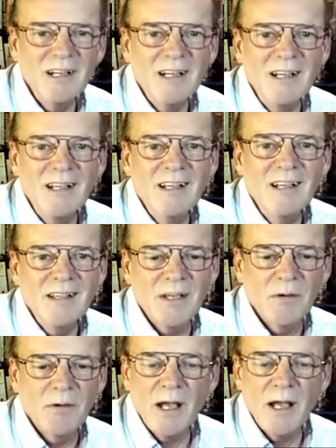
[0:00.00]
So
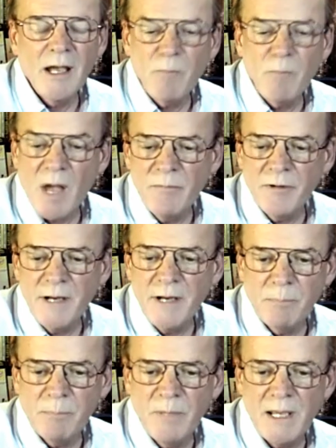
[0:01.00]
I'm very happy
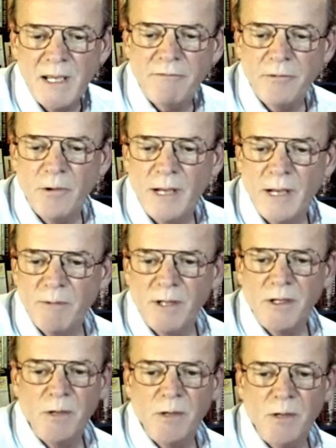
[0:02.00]
for anyone who
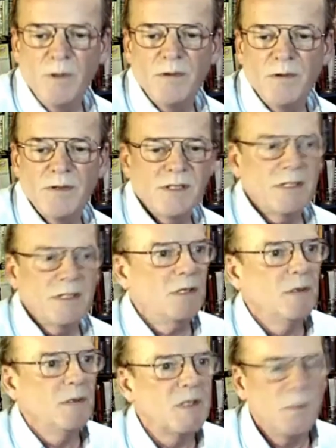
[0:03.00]
wants to
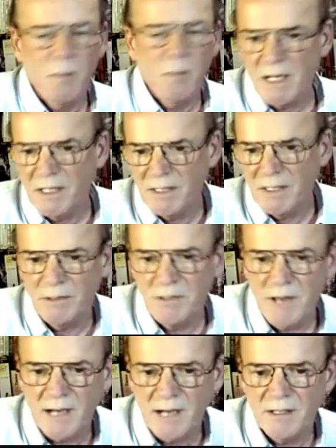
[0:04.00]
speak to attract our
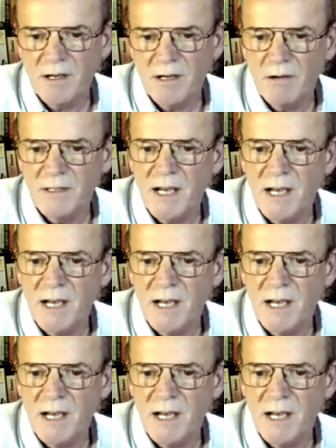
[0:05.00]
attention.